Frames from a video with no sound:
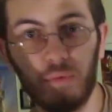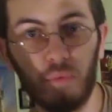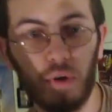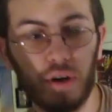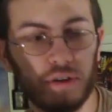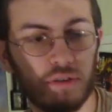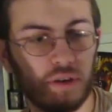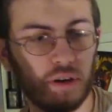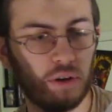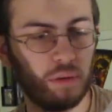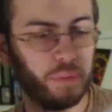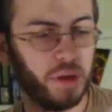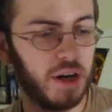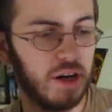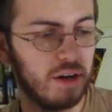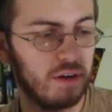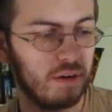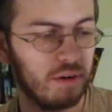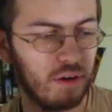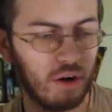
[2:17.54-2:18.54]
and 1
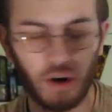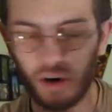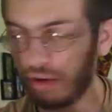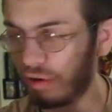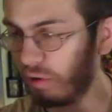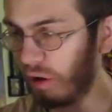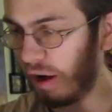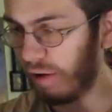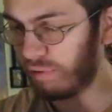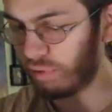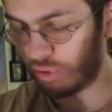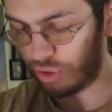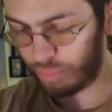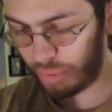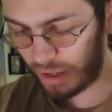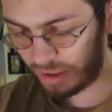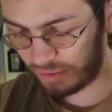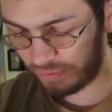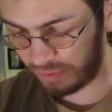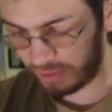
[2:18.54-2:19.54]
terabyte hard drives
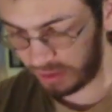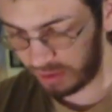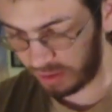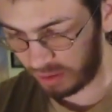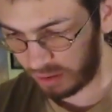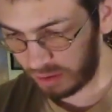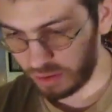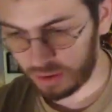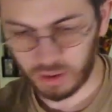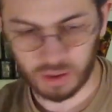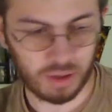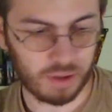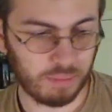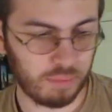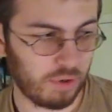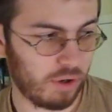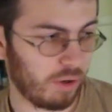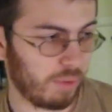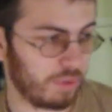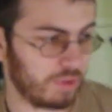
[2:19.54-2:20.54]
respectively.
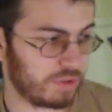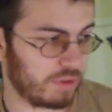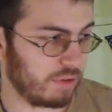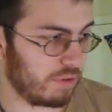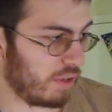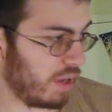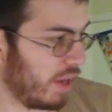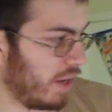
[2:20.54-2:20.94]
Um, always good to